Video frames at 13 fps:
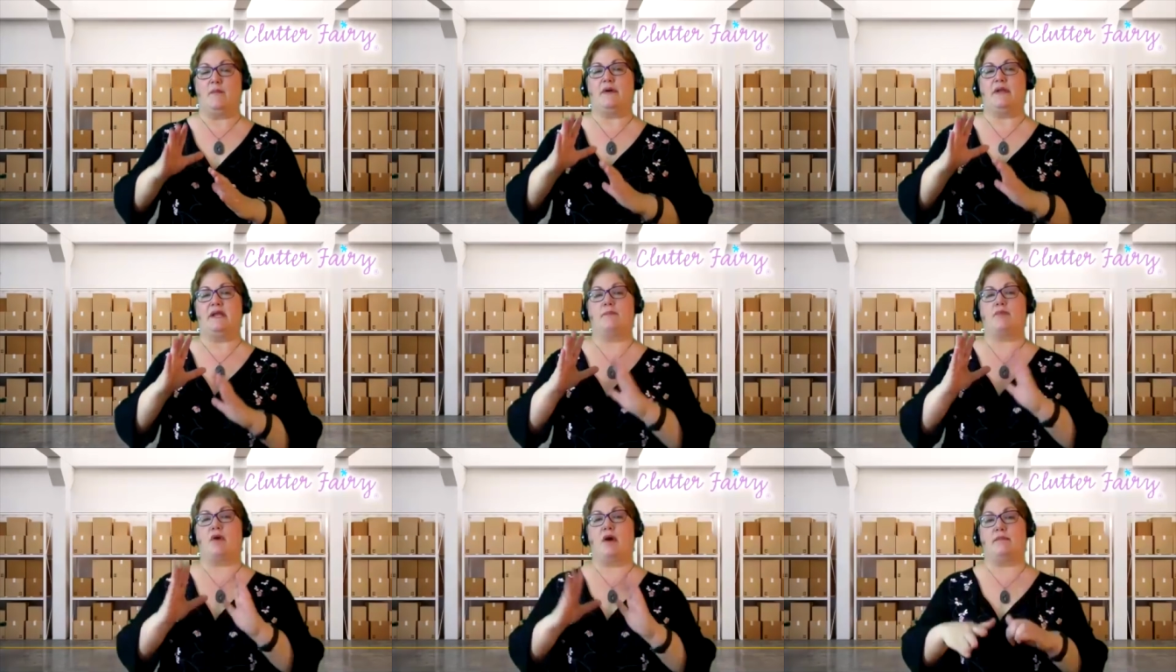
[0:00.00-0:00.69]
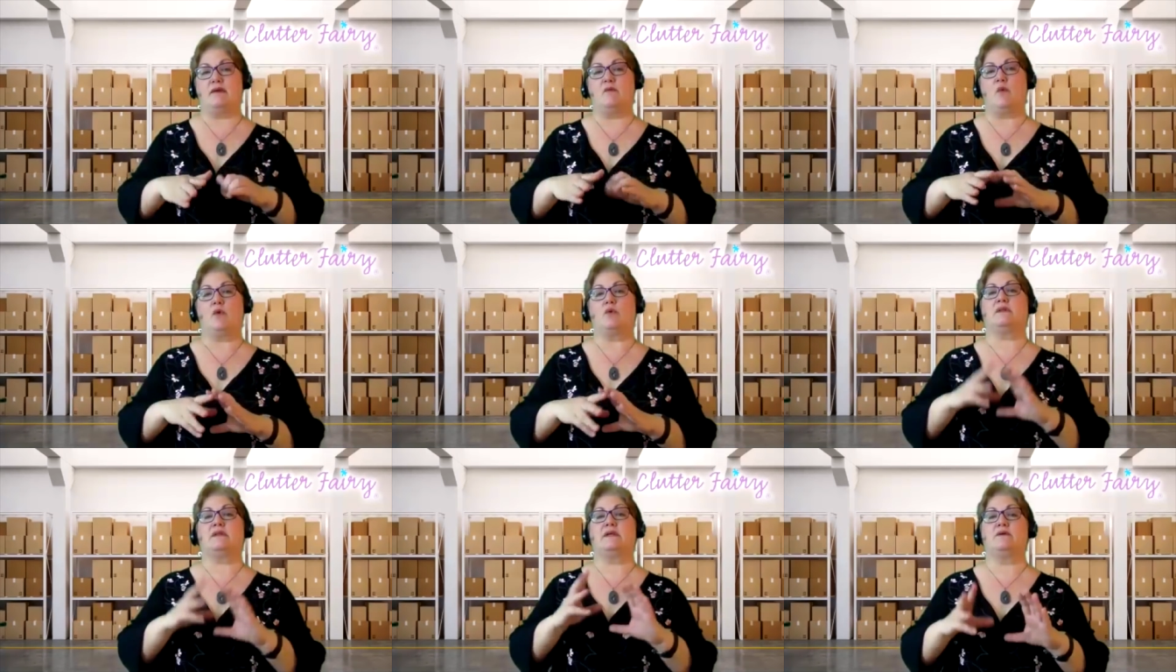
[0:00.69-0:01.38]
but it probably won't
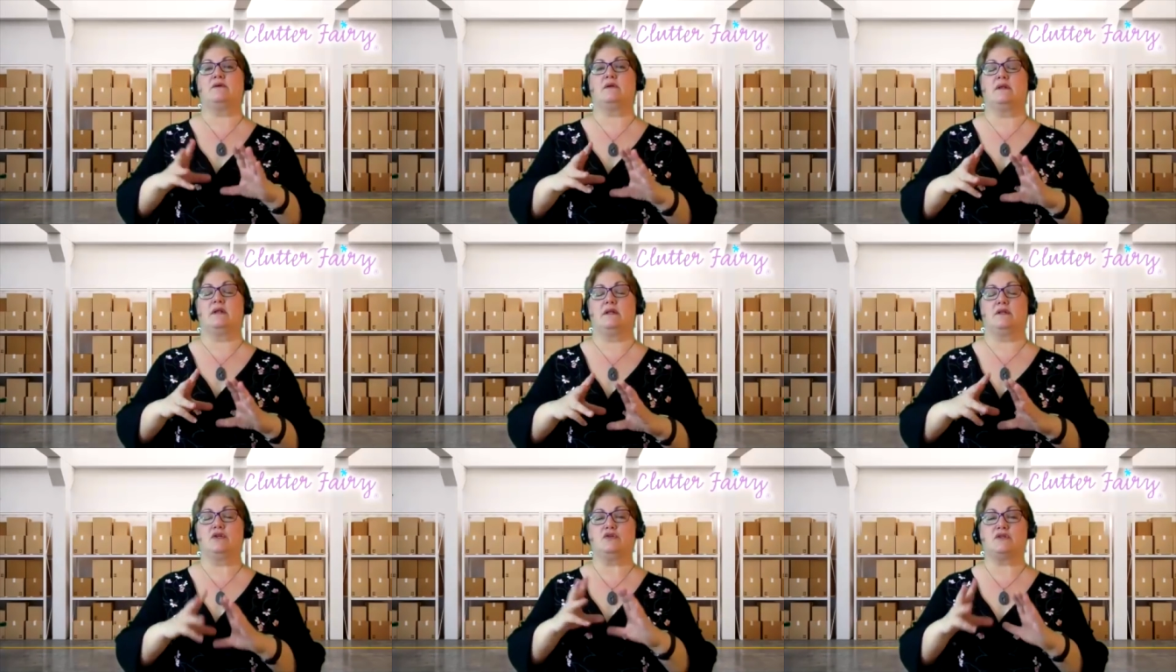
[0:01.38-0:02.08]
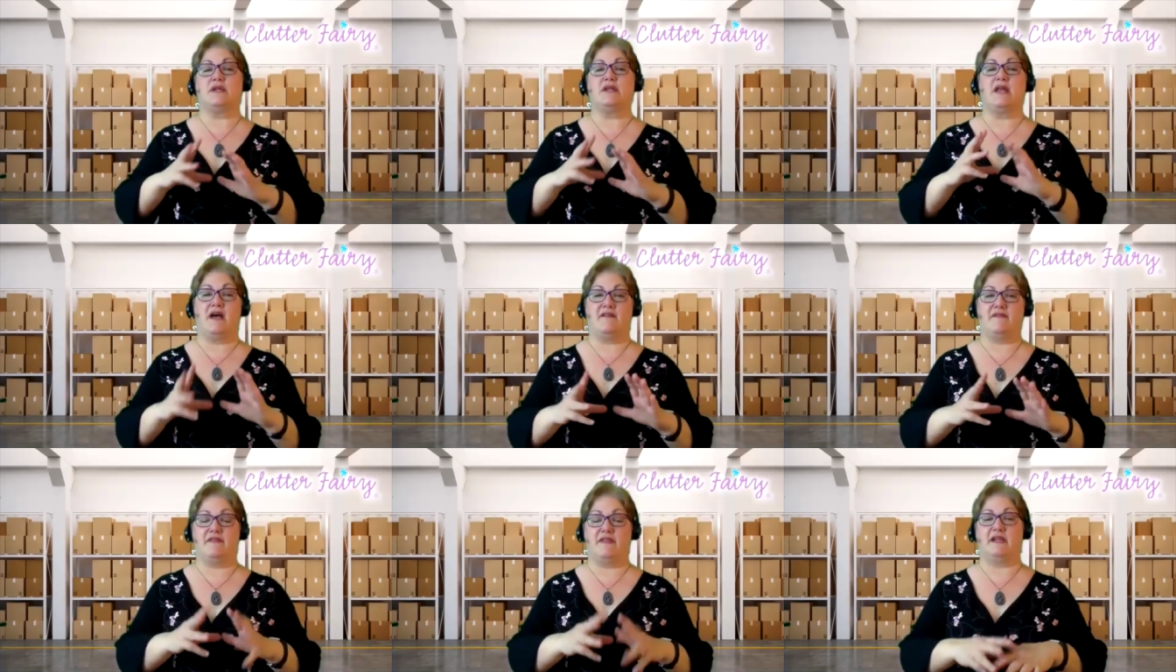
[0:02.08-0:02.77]
lose
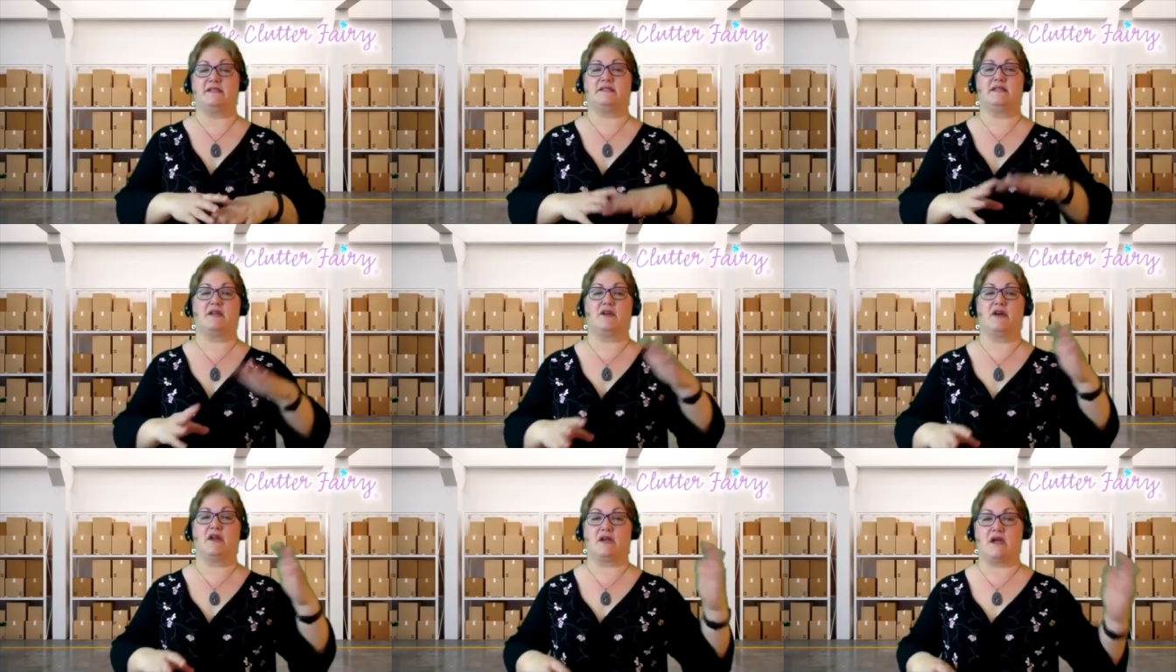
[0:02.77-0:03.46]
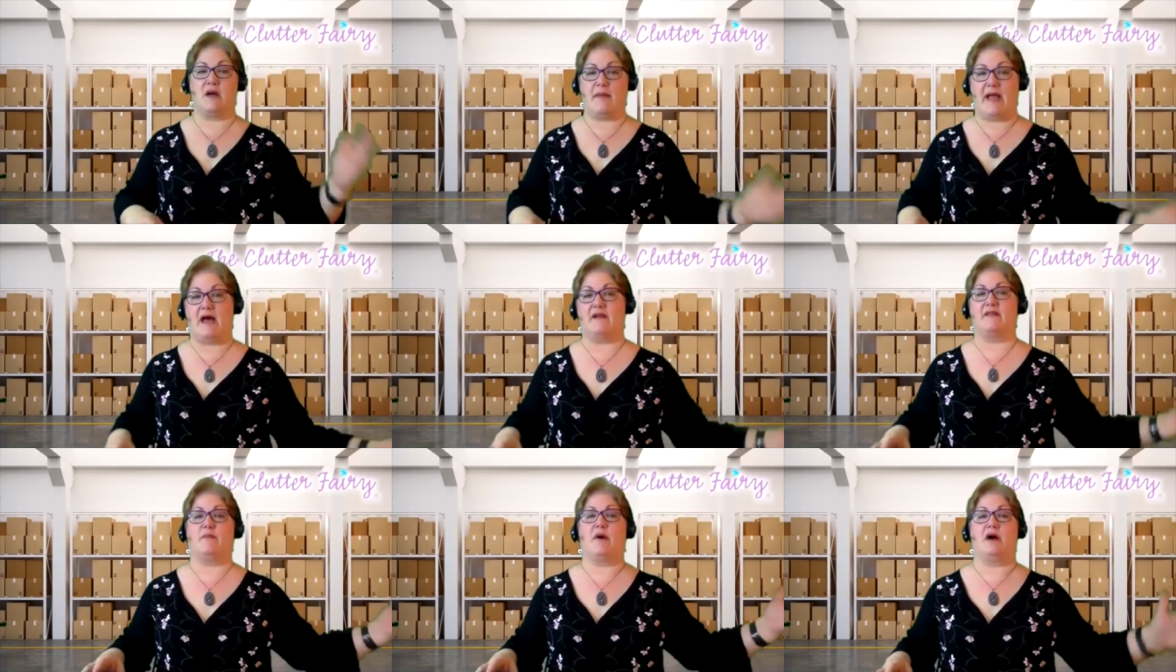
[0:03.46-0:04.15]
enough that it's then going to come
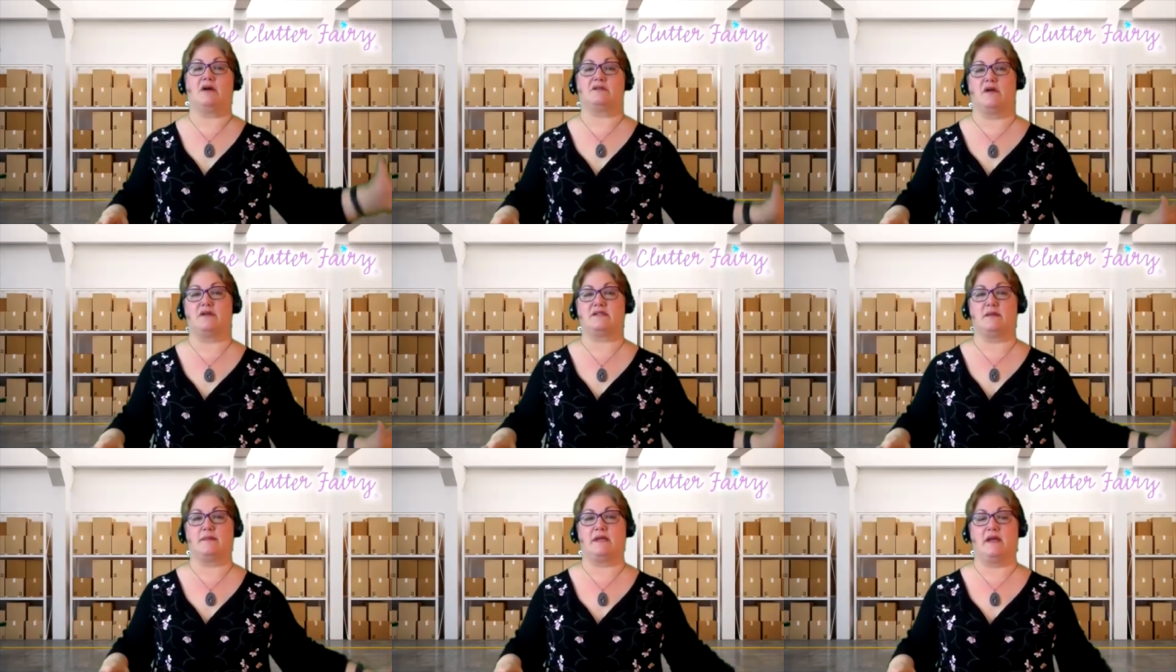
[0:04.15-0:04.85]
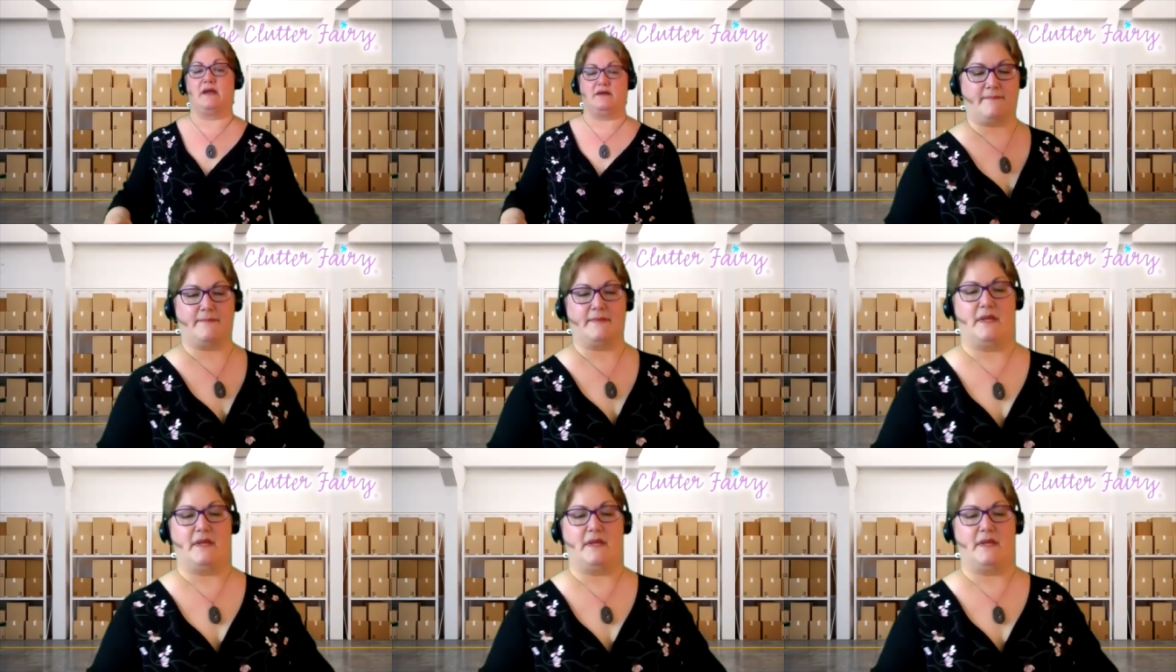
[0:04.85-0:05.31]
out of the box onto something else.